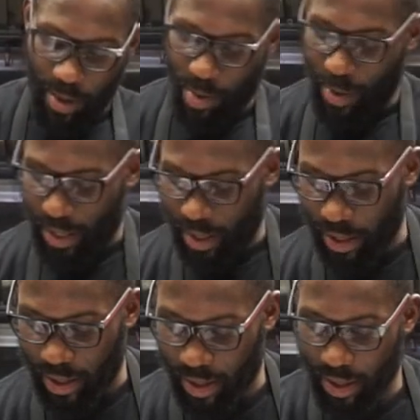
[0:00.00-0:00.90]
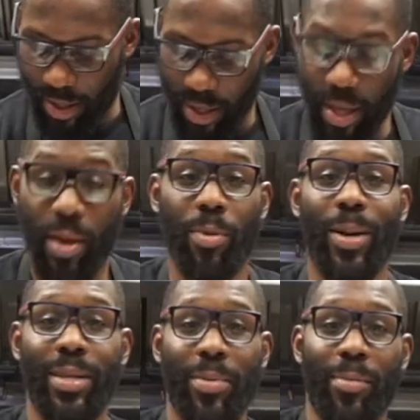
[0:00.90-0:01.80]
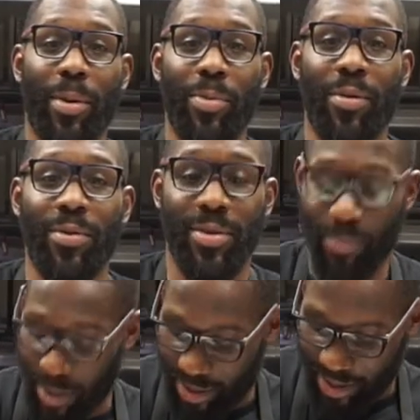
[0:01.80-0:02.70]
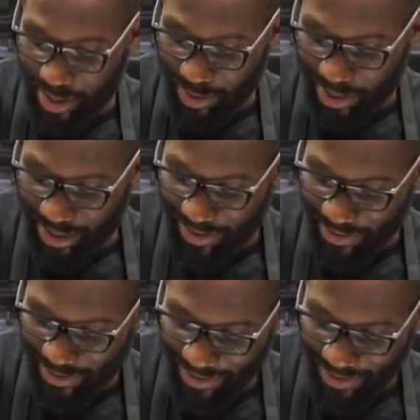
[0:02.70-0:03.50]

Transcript: We about to make my brother his burger, you know what I'm saying?